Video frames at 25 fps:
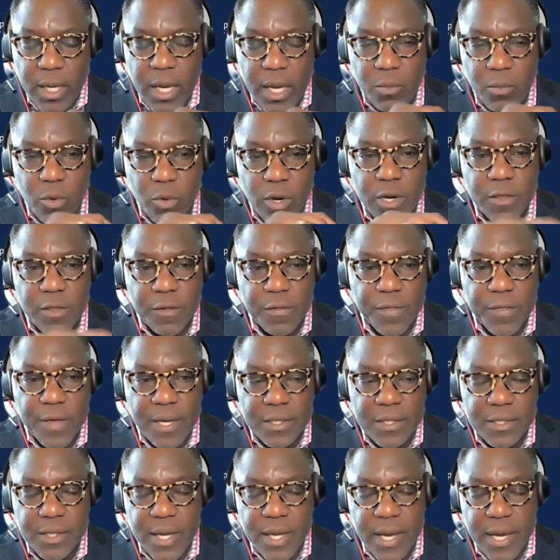And one of the
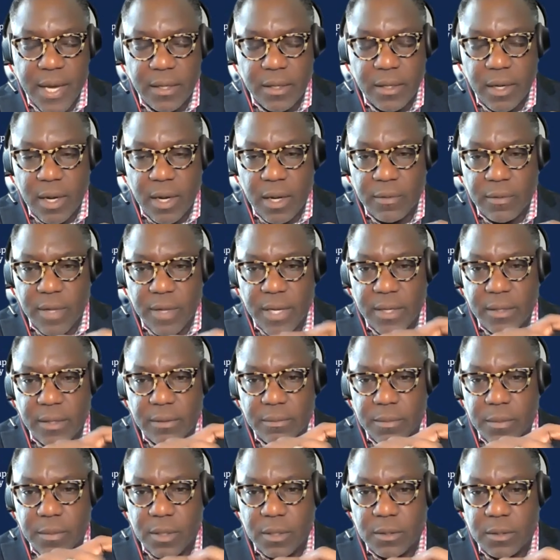things that
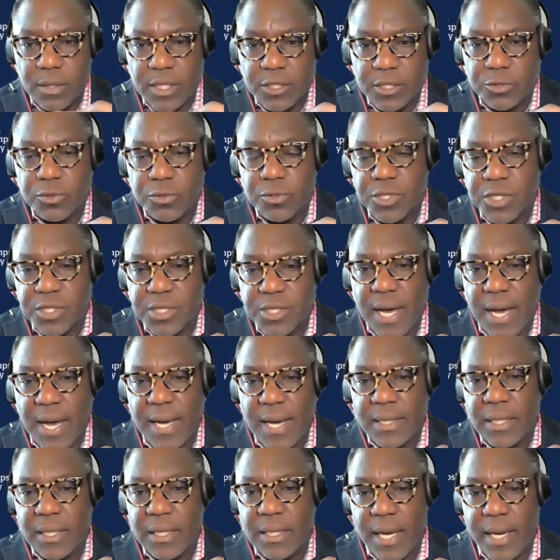Drew just
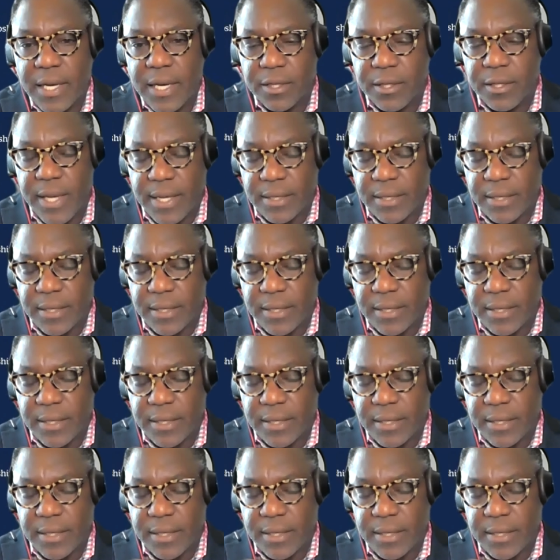highlighted,